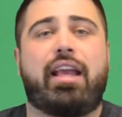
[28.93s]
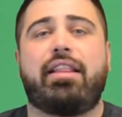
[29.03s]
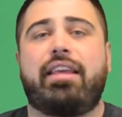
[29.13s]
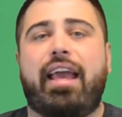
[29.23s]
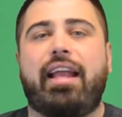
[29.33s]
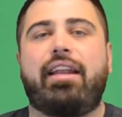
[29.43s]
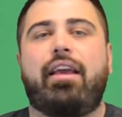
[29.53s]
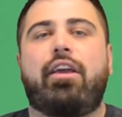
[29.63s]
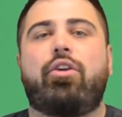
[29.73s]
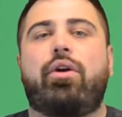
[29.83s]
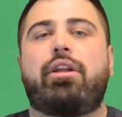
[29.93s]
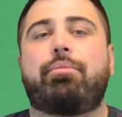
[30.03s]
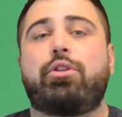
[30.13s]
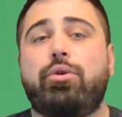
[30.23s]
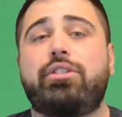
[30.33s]
In the end, you'll end up
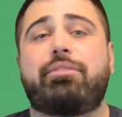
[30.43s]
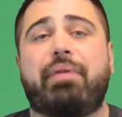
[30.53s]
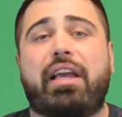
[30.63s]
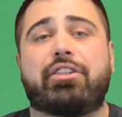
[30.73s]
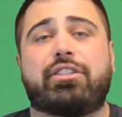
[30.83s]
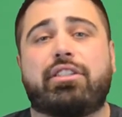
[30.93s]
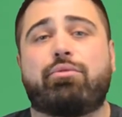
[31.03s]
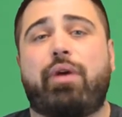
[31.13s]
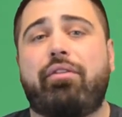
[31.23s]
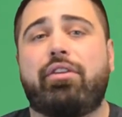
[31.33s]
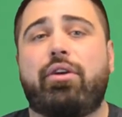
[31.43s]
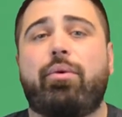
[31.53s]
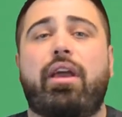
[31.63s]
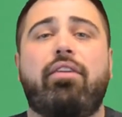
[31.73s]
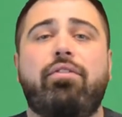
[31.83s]
losing patients and
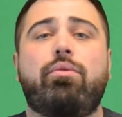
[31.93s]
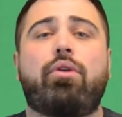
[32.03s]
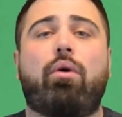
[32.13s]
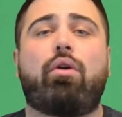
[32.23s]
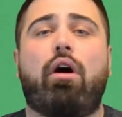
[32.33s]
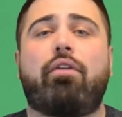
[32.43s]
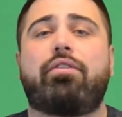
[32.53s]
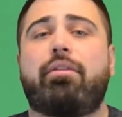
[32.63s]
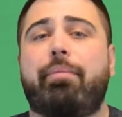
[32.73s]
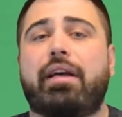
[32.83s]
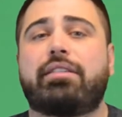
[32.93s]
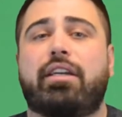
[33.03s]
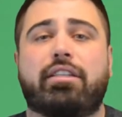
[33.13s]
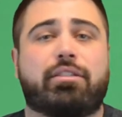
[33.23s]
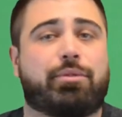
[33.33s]
revenue if you don't offer the best
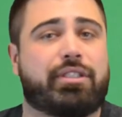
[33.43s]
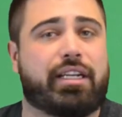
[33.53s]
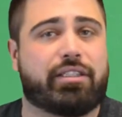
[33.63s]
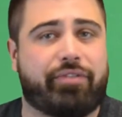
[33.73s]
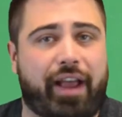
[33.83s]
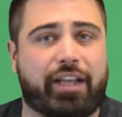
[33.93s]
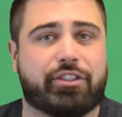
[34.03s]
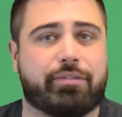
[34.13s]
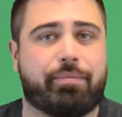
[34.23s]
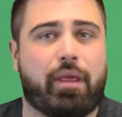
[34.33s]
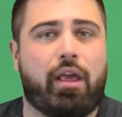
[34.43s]
customer satisfaction.